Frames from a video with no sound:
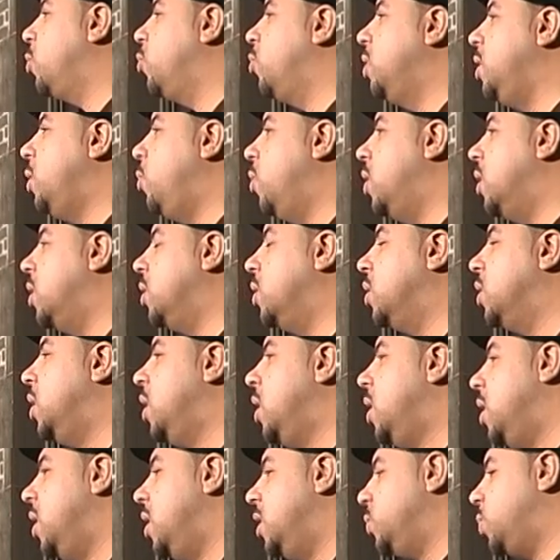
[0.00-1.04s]
really well
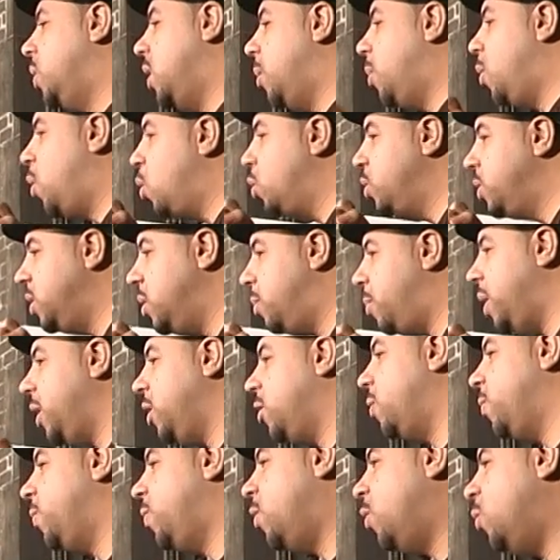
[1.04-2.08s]
is when I'm holding the
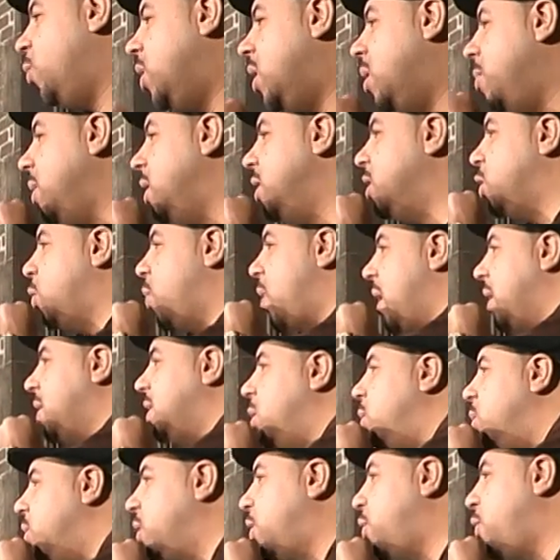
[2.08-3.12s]
microphone, when I'm interacting
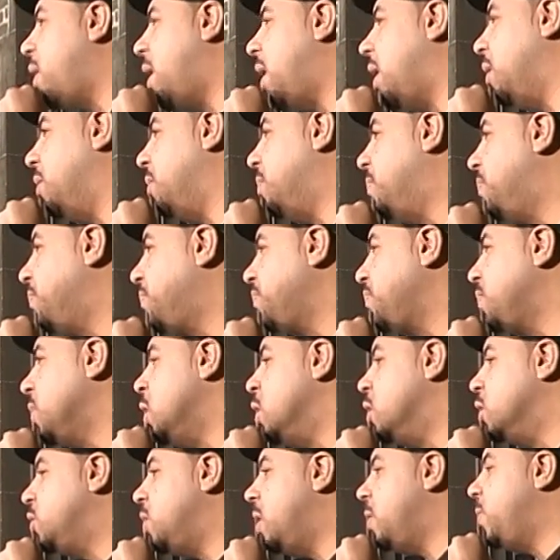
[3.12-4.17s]
with the crowd.
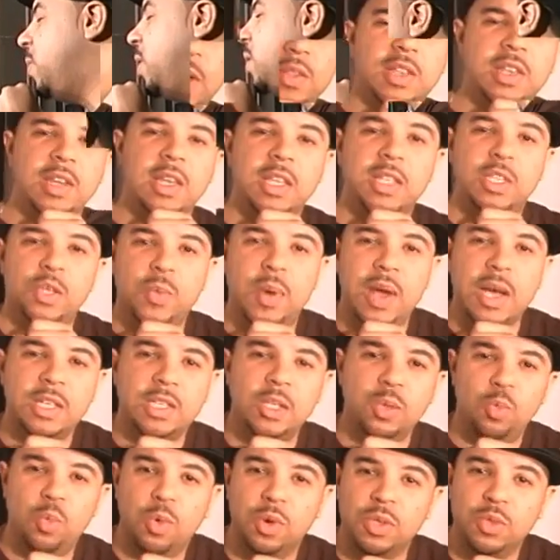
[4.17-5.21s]
So I found that
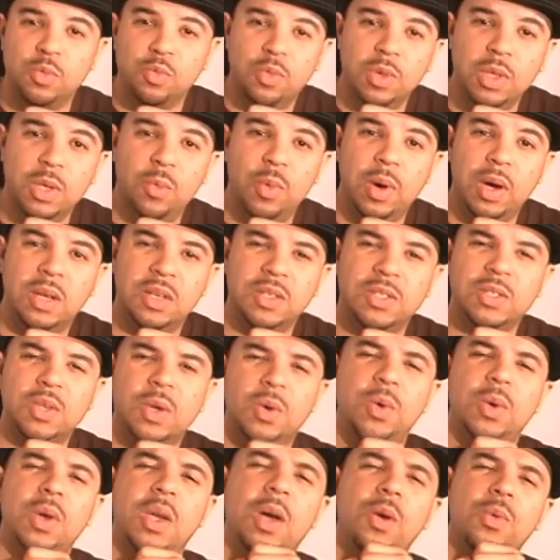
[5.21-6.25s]
interaction works really well.
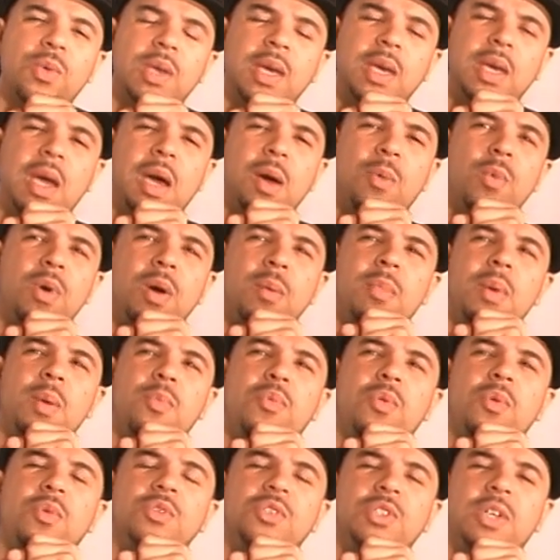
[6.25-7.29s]
So, okay, I want my
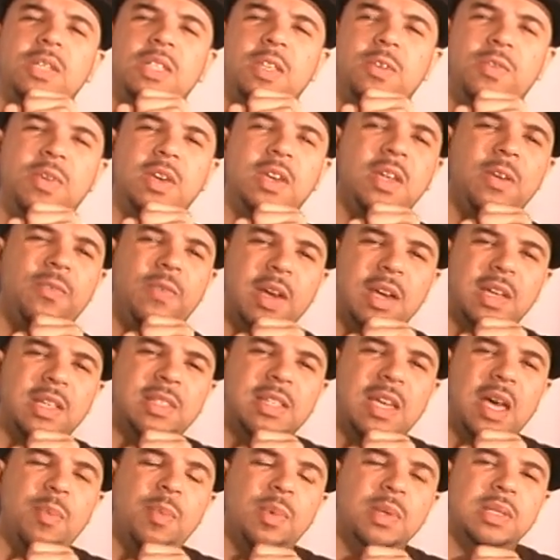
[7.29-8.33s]
project, if I could
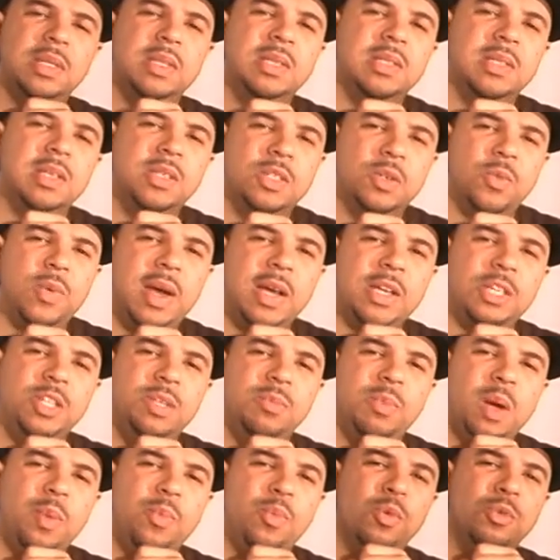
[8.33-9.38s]
tap into this interaction,
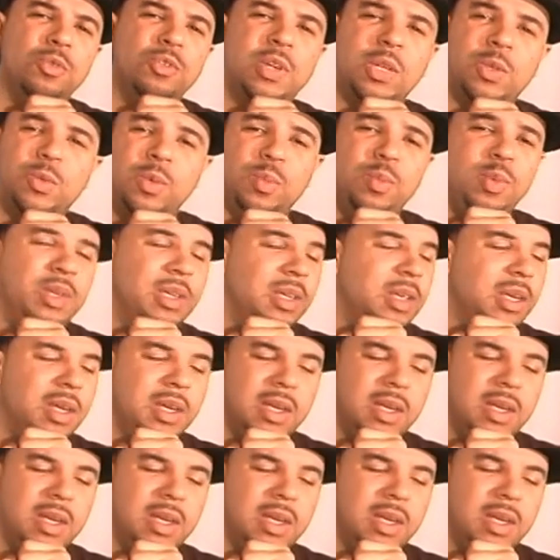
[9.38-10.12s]
my project would be